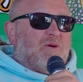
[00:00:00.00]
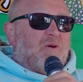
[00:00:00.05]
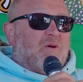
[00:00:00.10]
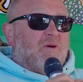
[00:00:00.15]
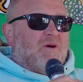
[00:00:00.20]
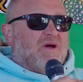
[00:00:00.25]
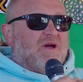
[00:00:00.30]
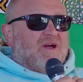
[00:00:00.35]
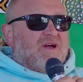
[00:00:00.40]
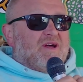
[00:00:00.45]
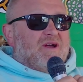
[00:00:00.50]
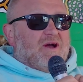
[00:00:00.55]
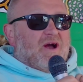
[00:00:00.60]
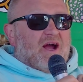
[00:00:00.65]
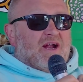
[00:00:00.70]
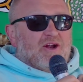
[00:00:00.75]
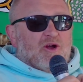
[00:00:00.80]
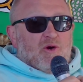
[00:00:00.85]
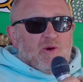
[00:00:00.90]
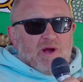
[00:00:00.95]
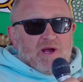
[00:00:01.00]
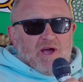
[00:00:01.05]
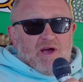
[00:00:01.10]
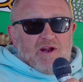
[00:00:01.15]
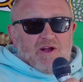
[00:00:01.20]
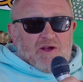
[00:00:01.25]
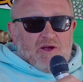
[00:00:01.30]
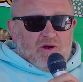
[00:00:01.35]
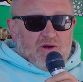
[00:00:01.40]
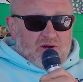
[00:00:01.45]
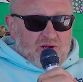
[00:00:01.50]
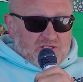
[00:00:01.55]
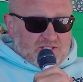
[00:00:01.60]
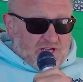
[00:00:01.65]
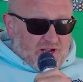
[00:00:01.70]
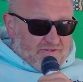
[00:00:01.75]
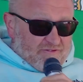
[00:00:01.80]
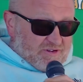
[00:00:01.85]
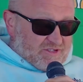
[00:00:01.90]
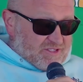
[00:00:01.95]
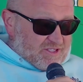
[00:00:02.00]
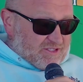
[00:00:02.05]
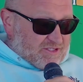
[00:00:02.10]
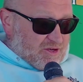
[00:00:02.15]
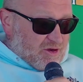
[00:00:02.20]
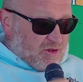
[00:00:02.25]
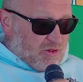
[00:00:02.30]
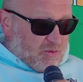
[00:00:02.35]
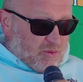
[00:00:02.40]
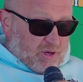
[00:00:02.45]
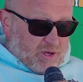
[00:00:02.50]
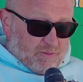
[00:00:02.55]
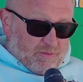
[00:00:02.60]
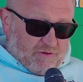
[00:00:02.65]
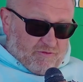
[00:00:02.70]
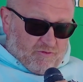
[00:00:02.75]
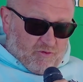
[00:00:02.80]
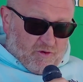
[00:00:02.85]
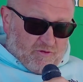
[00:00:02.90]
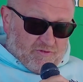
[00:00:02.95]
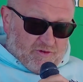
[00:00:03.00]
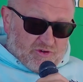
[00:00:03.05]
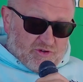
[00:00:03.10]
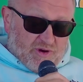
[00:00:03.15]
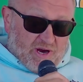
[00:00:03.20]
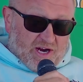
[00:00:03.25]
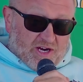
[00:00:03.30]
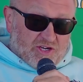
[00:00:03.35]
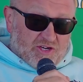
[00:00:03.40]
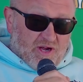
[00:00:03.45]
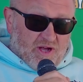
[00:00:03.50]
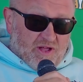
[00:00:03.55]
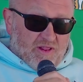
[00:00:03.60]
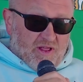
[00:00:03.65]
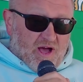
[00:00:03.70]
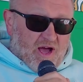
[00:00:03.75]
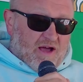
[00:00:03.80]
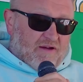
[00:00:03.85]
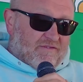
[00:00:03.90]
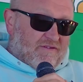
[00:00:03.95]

people. I know I got to go to San Francisco the week before for Track Shot